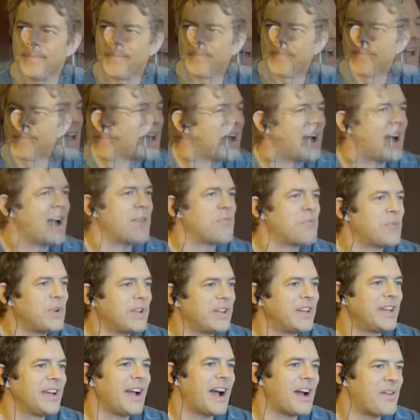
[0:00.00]
I
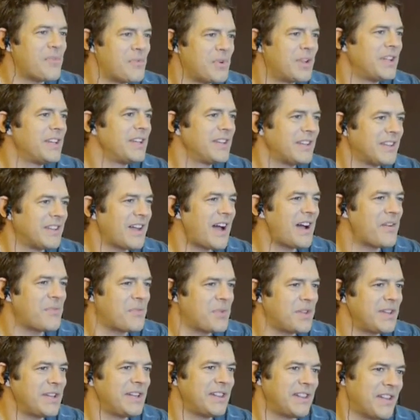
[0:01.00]
really
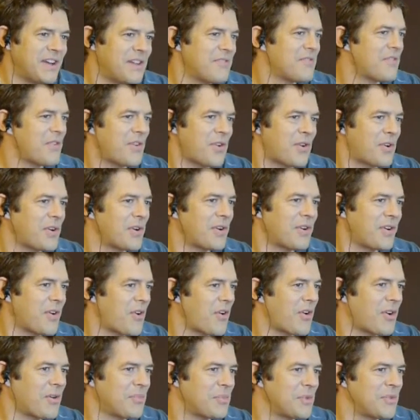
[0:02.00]
love
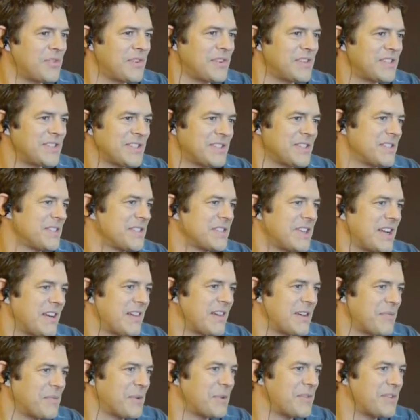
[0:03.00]
horror movies and
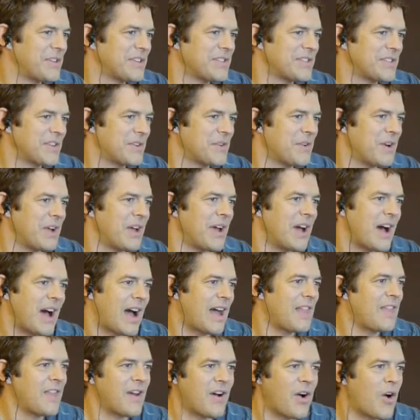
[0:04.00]
scary movies, so
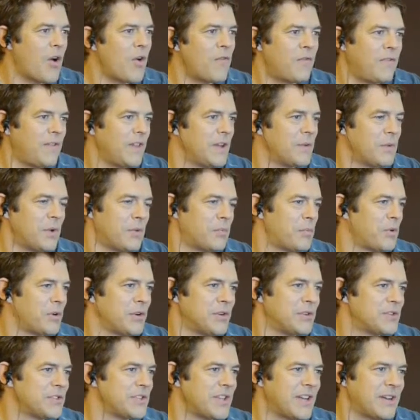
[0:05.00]
I hopefully will
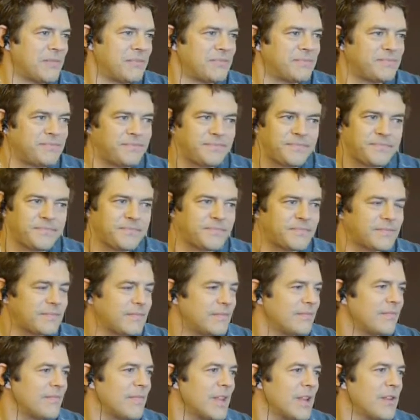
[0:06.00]
produce them
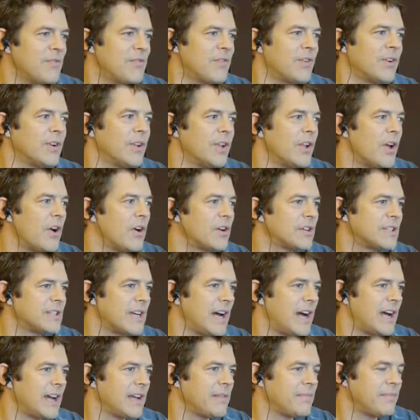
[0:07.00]
for a long
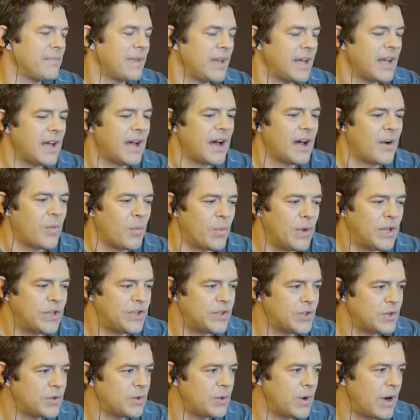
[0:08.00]
time. We
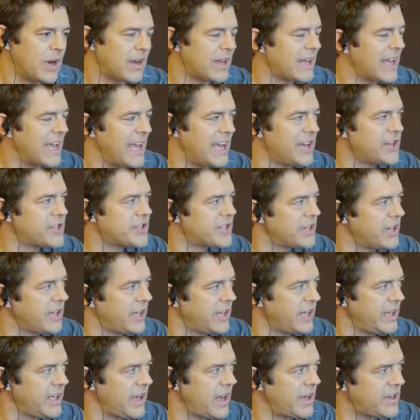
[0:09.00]
do
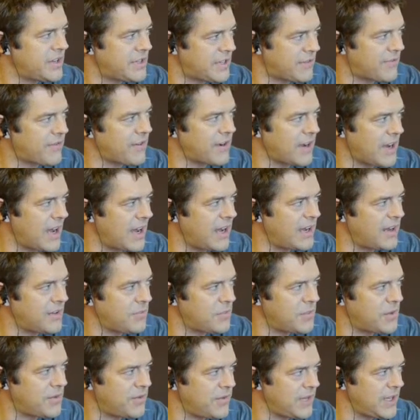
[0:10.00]
occasionally a different kind of
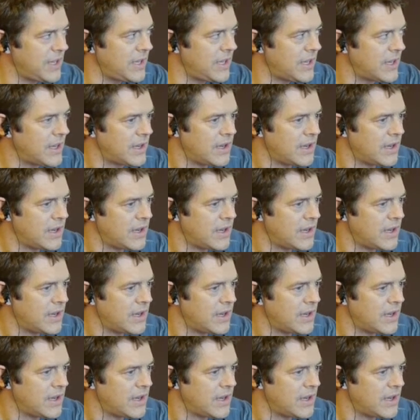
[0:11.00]
movie.